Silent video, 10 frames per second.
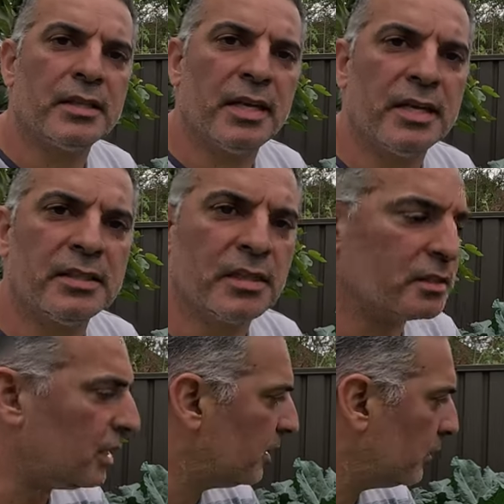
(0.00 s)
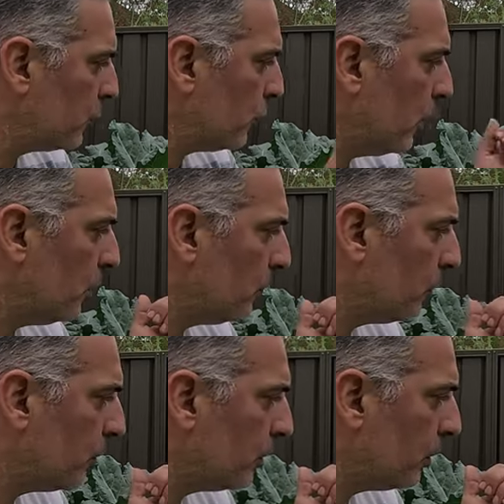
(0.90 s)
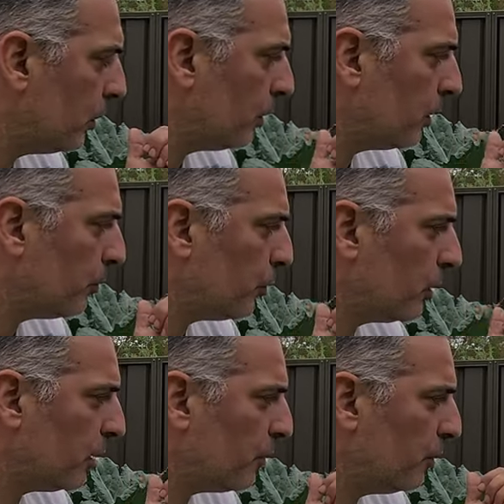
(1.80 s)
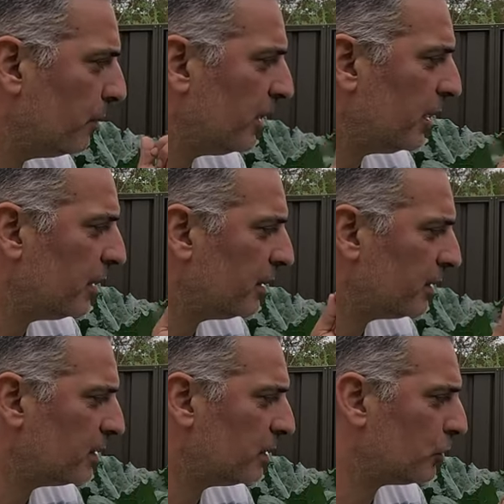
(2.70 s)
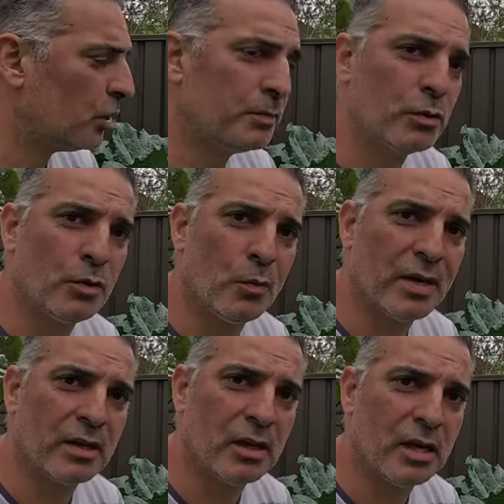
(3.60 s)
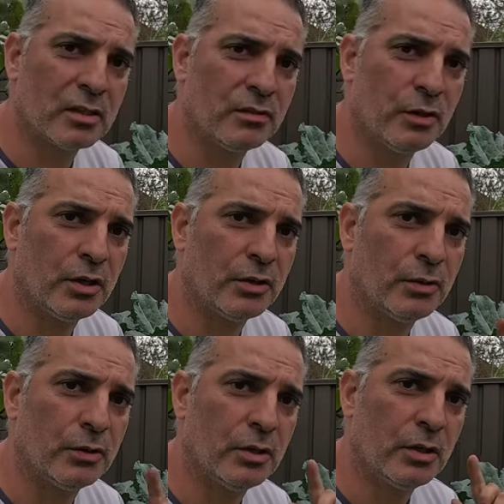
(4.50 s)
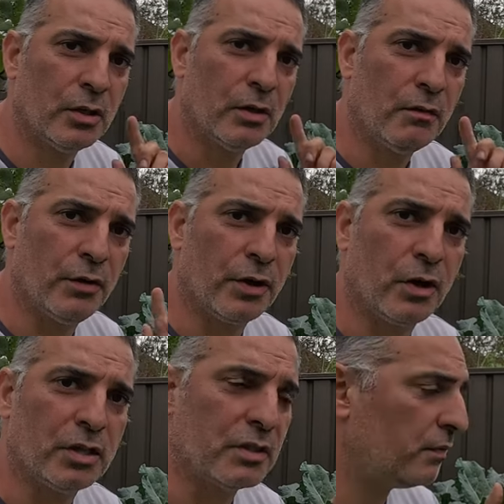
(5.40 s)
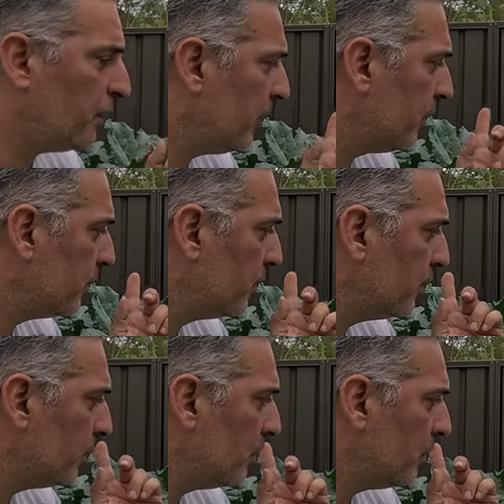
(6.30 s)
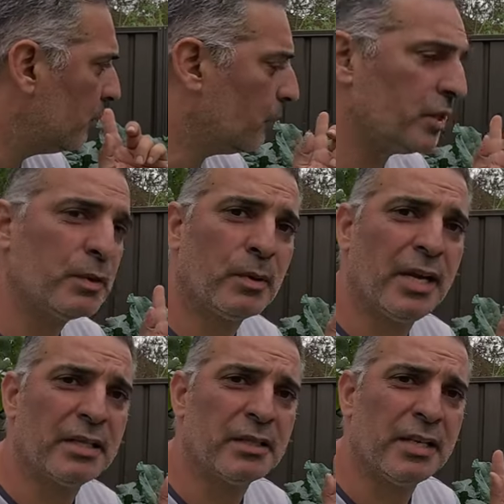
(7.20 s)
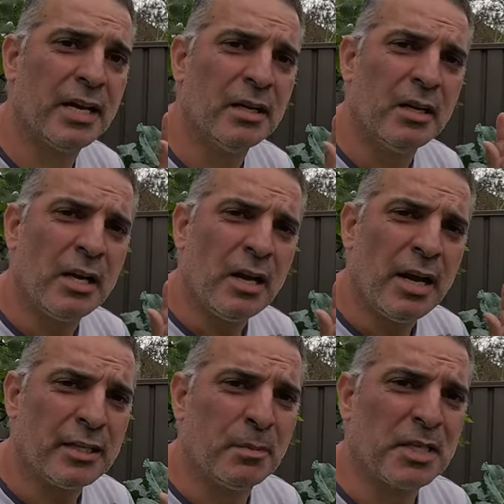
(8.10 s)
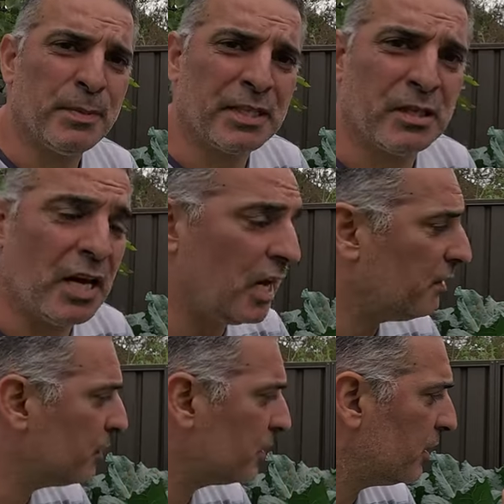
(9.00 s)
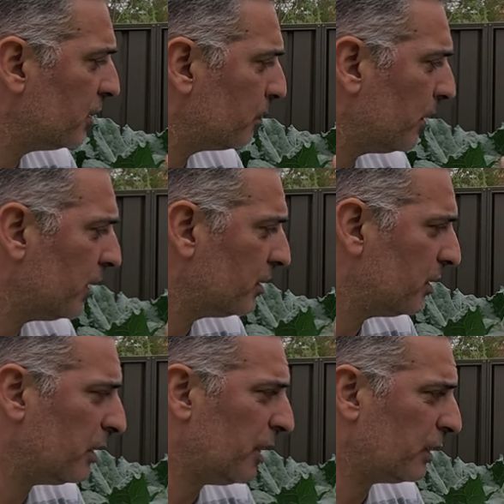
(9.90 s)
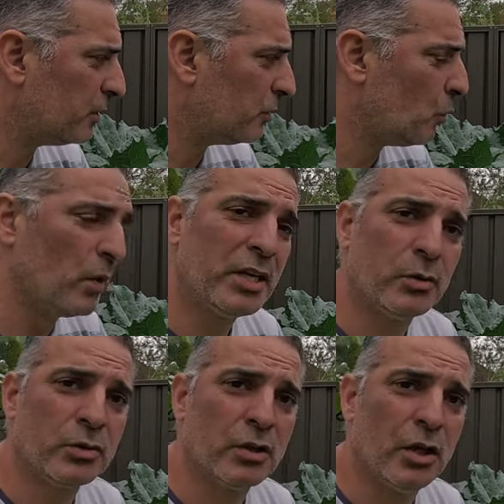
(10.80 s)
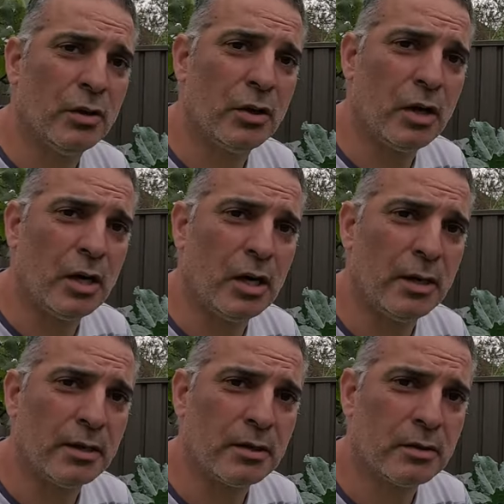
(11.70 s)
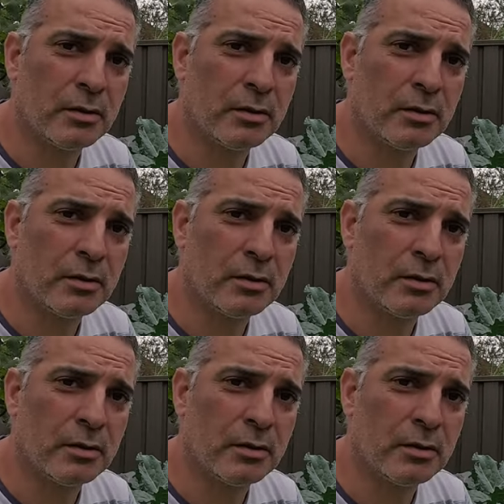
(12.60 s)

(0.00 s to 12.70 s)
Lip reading: that the heads are starting to show on the broccoli, for me, this is the time to do one last final fertilizer feed for these plants. Now, as I'm expected to harvest these plants in the next week or so, I